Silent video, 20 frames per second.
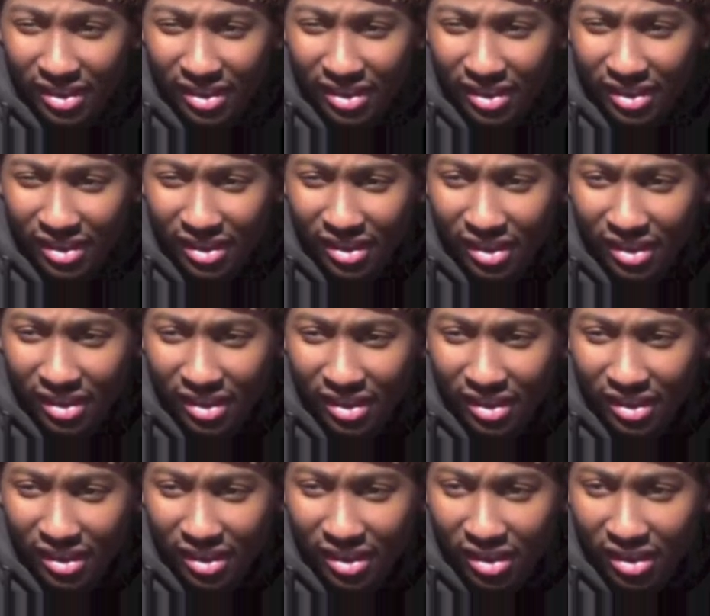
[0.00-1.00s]

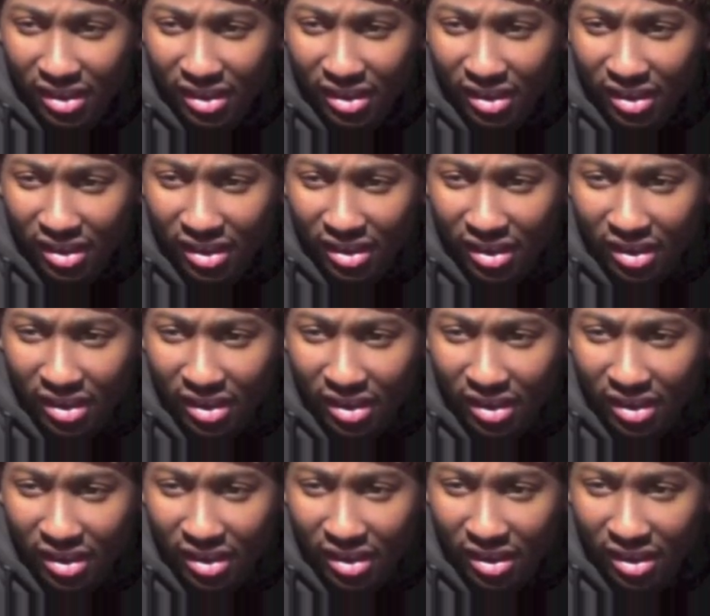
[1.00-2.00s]

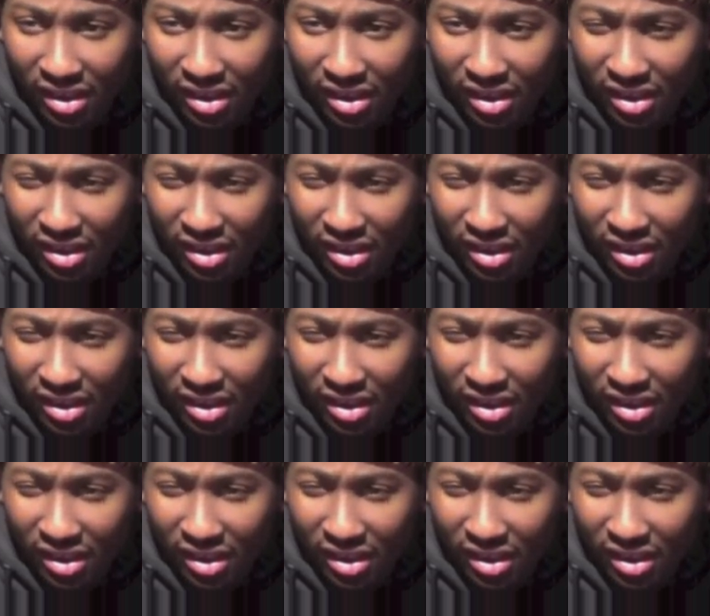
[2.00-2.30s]
(silent)